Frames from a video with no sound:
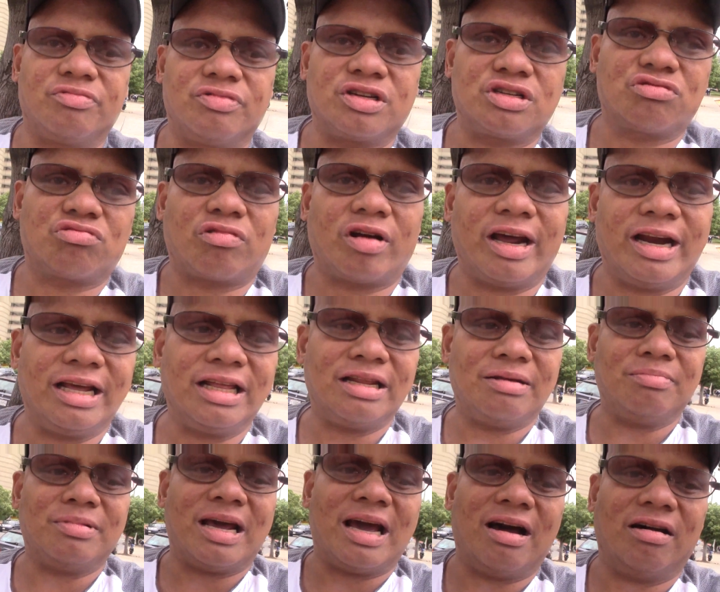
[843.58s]
of just writing
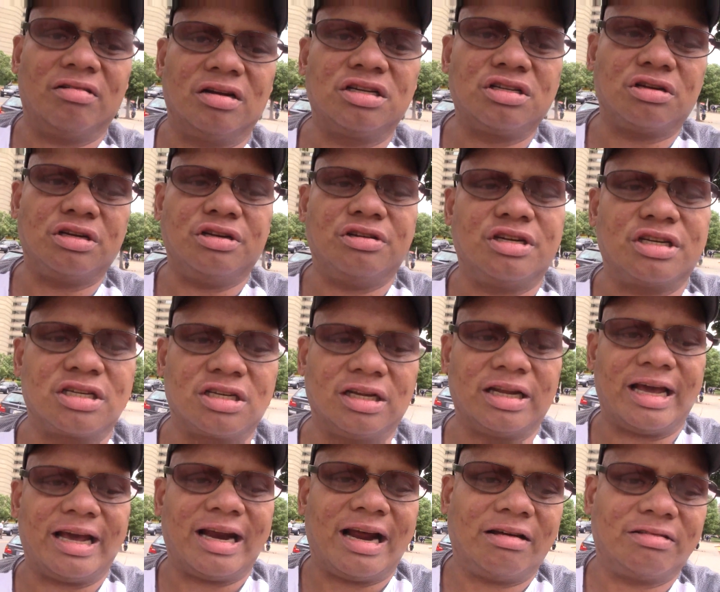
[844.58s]
them down, so you just
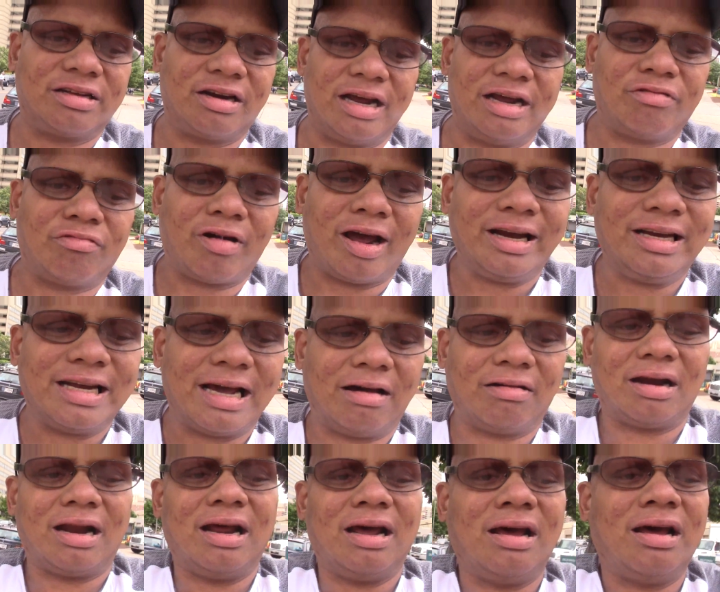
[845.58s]
lay it out there and write
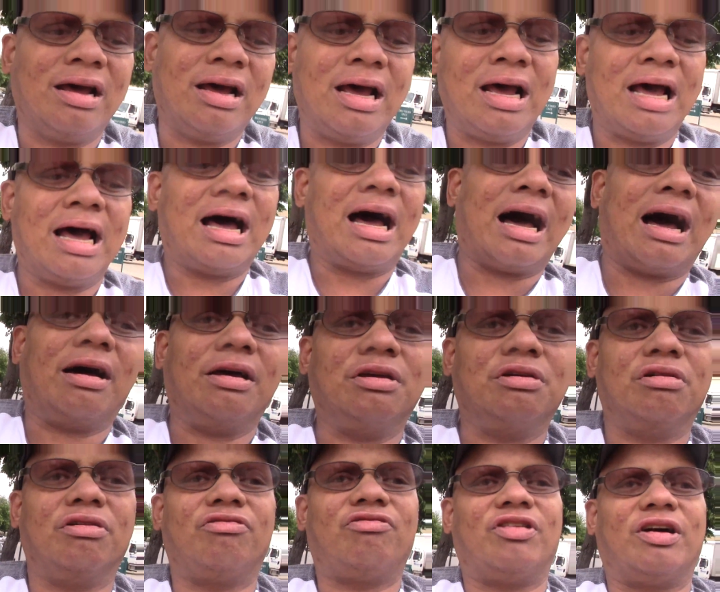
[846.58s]
down how
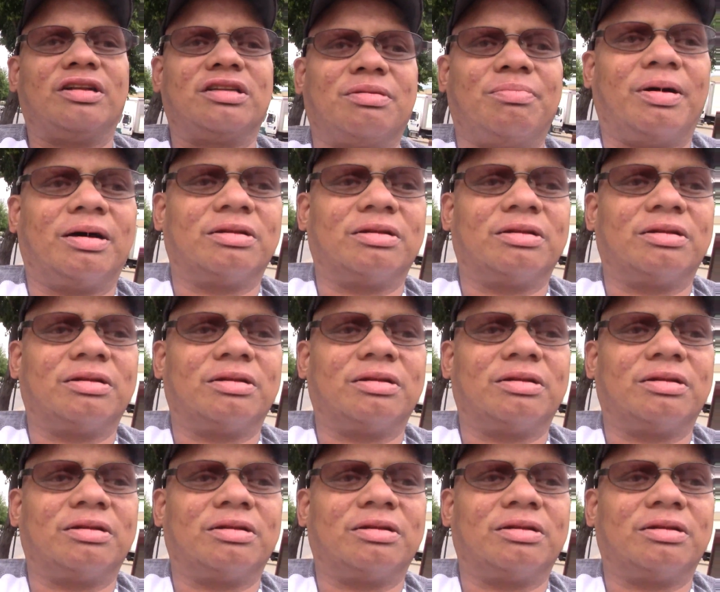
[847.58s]
you have felt